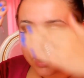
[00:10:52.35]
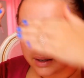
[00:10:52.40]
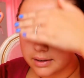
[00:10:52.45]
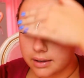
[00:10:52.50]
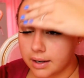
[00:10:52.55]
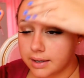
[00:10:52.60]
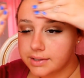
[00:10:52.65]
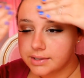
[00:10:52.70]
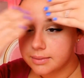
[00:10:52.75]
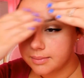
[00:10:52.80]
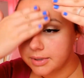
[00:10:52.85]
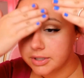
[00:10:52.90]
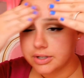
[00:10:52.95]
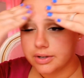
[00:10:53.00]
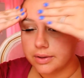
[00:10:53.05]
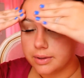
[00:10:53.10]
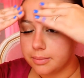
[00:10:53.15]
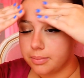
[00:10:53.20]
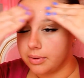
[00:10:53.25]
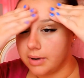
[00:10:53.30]
Not so much
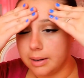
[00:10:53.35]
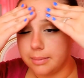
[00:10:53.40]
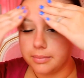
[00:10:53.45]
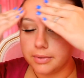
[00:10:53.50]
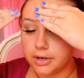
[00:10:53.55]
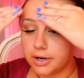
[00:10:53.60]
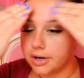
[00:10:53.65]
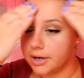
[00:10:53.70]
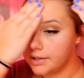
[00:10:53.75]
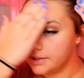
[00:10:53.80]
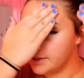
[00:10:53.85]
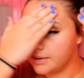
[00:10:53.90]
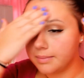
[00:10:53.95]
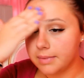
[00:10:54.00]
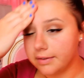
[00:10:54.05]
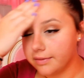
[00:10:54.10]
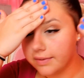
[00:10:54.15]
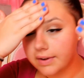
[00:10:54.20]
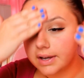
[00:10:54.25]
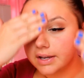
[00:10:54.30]
on the perimeters of
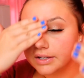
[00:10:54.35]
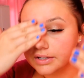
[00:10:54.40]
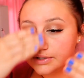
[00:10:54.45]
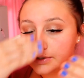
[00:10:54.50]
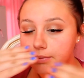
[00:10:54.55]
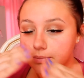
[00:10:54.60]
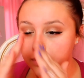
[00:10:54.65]
my face,